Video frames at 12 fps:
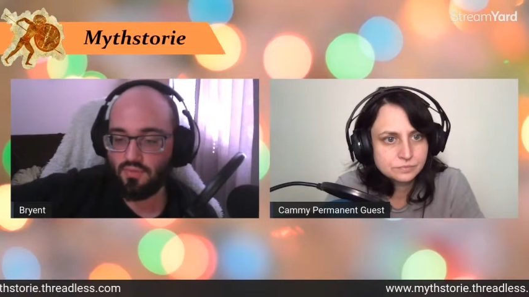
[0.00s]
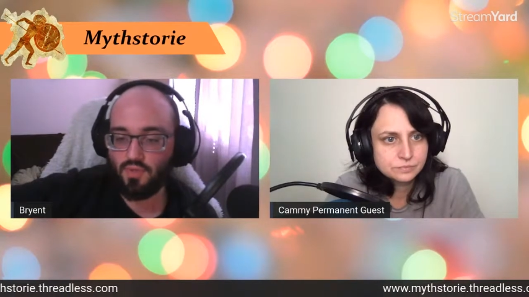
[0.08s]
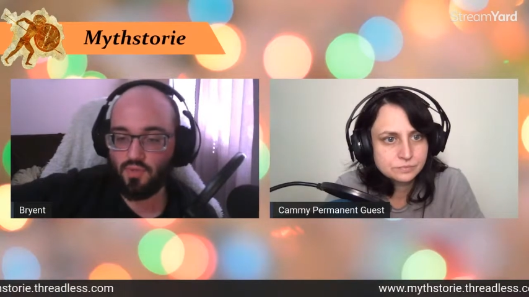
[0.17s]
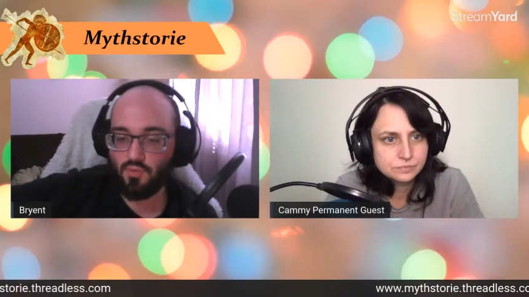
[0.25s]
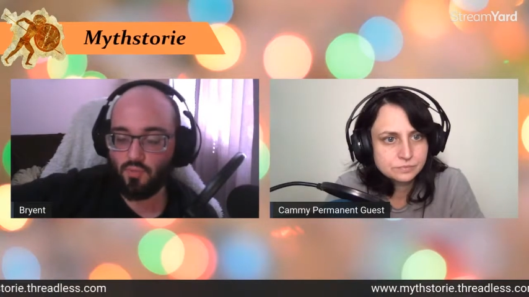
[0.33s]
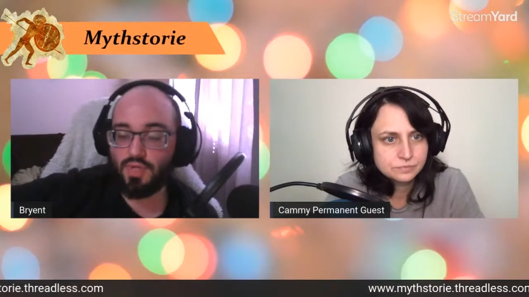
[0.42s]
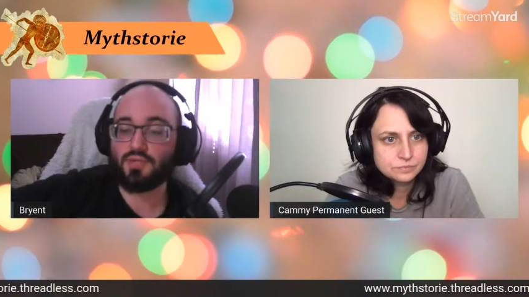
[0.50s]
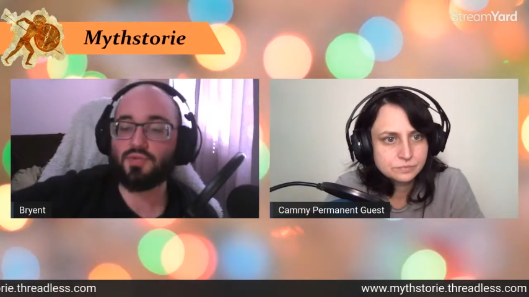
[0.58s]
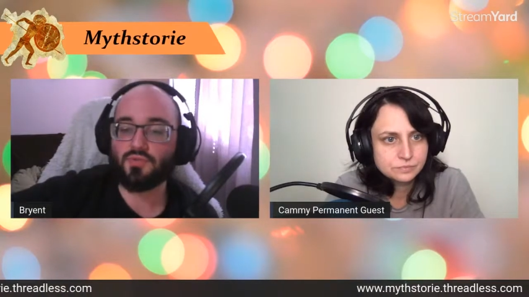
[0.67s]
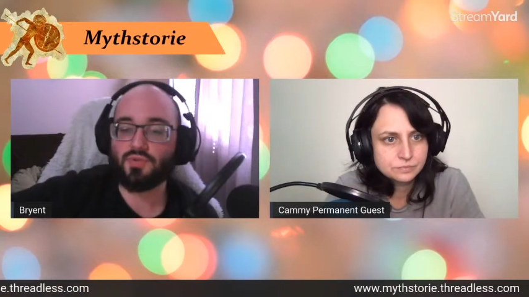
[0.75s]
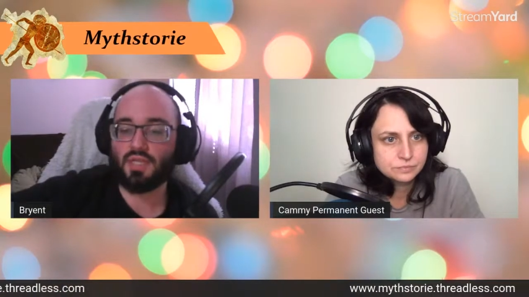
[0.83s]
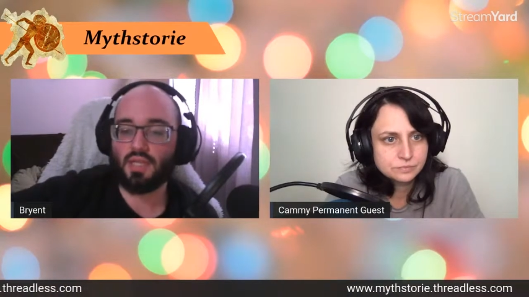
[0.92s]
Speaker 1: you
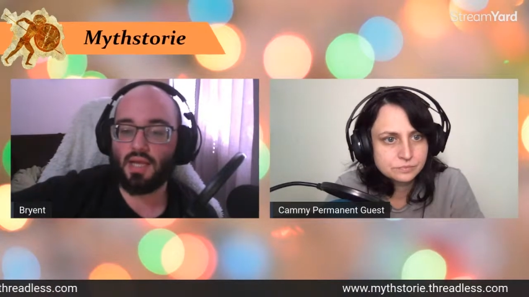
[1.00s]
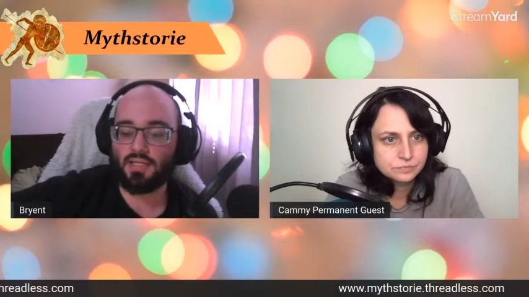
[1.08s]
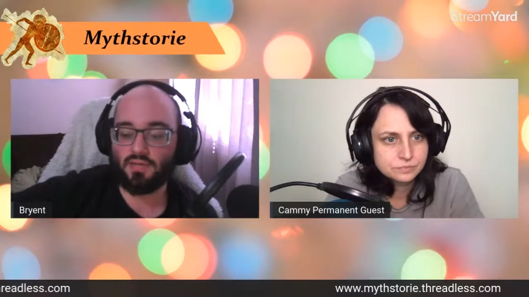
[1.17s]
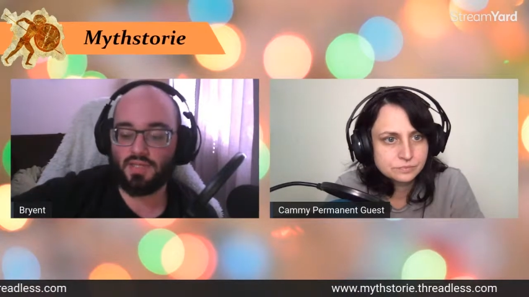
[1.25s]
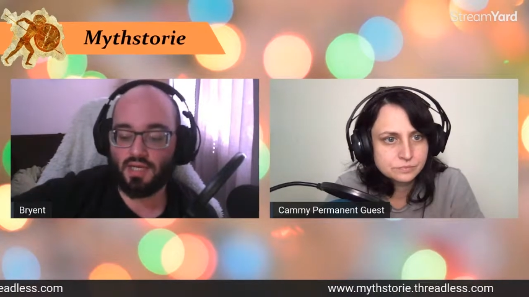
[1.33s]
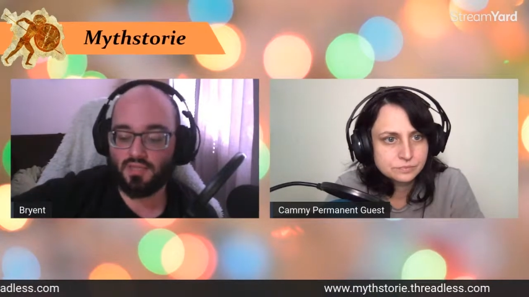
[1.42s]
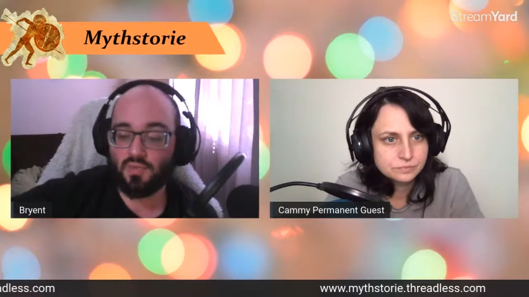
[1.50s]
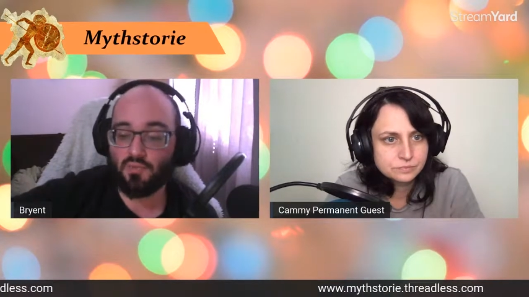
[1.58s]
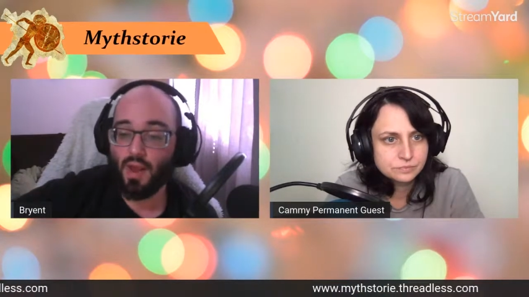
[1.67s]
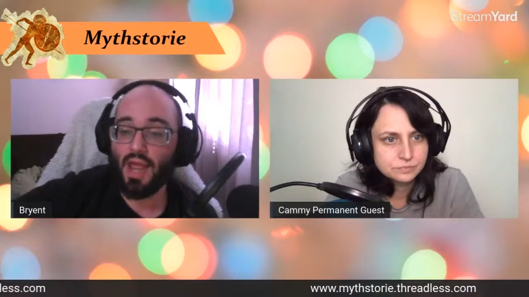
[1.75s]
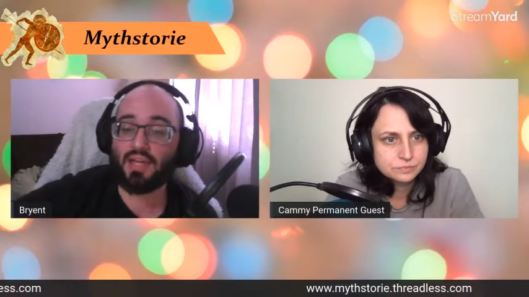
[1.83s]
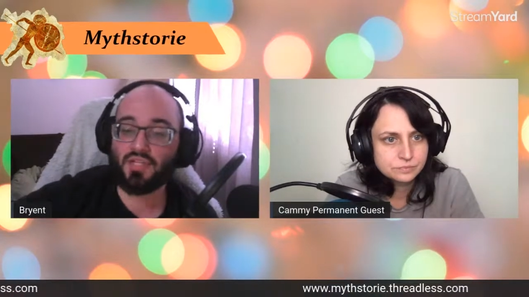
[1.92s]
reintroduce the classical text with
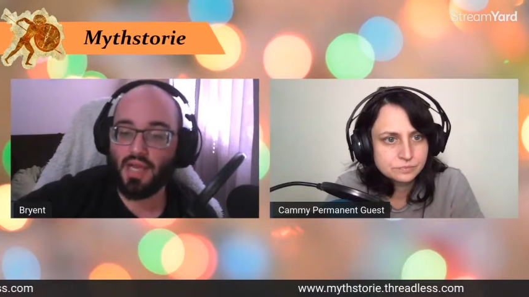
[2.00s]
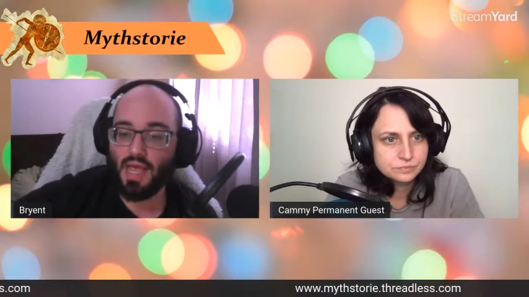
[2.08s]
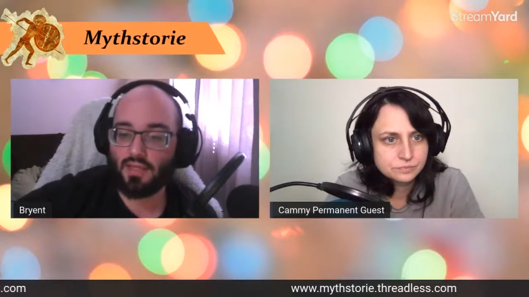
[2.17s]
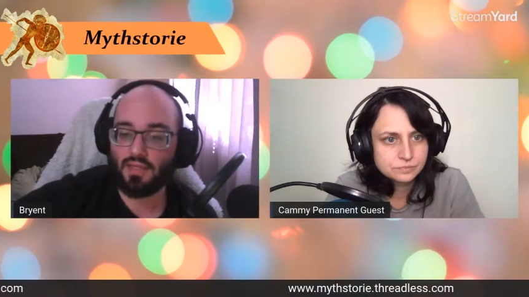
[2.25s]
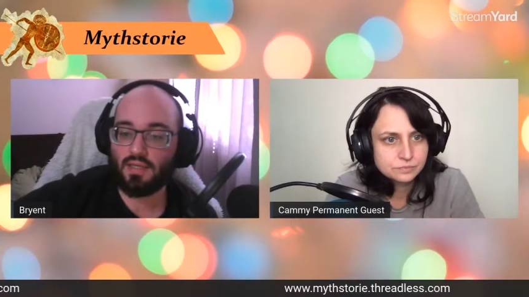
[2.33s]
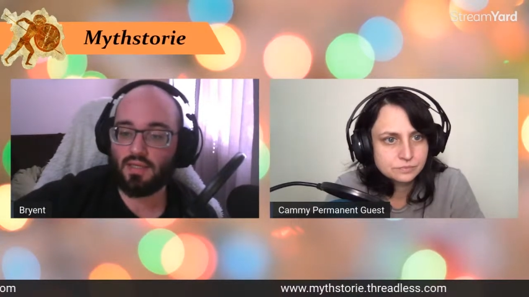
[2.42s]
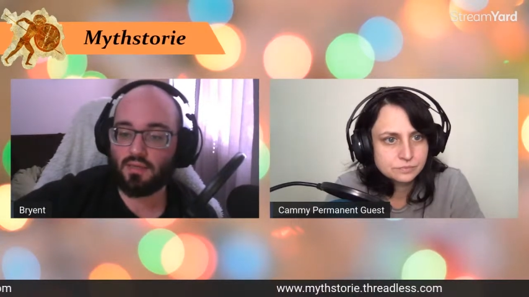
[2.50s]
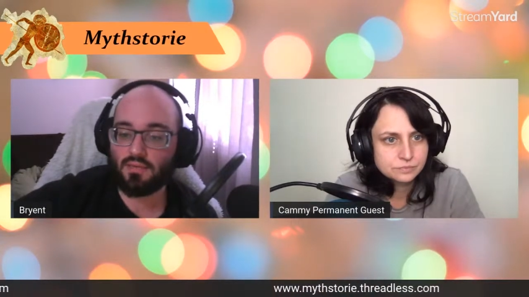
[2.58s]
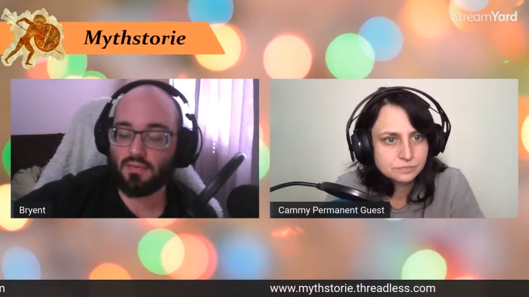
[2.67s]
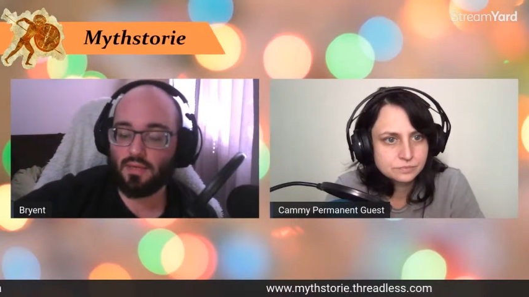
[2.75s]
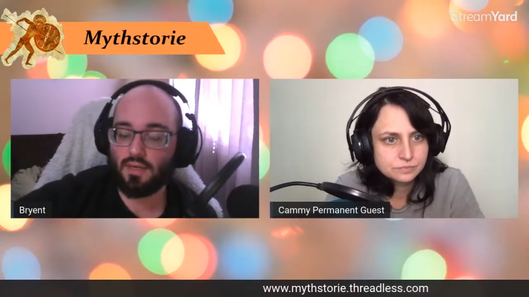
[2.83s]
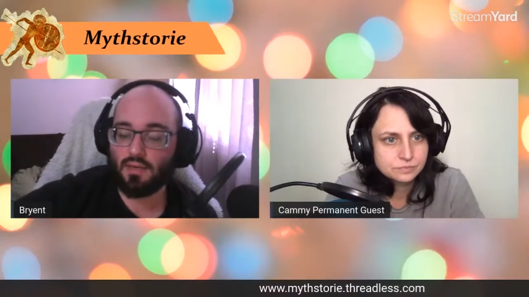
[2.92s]
rationality
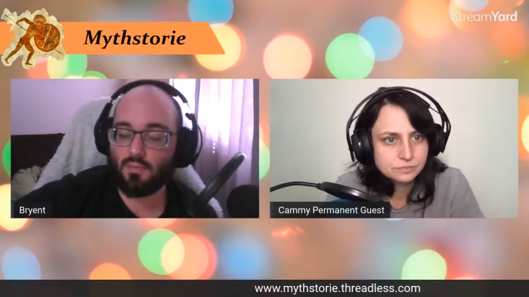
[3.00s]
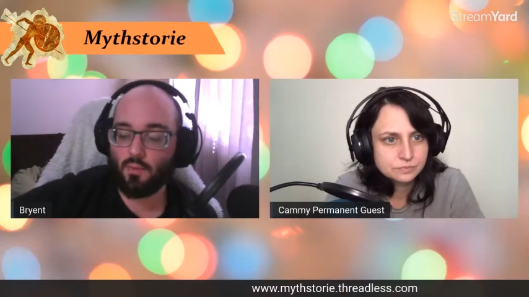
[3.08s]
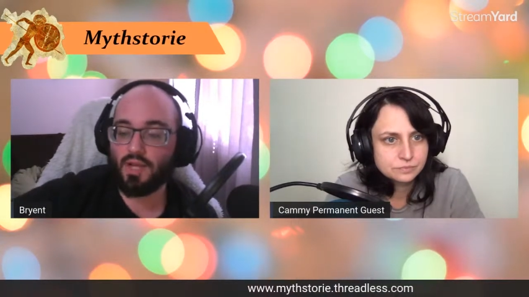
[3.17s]
um,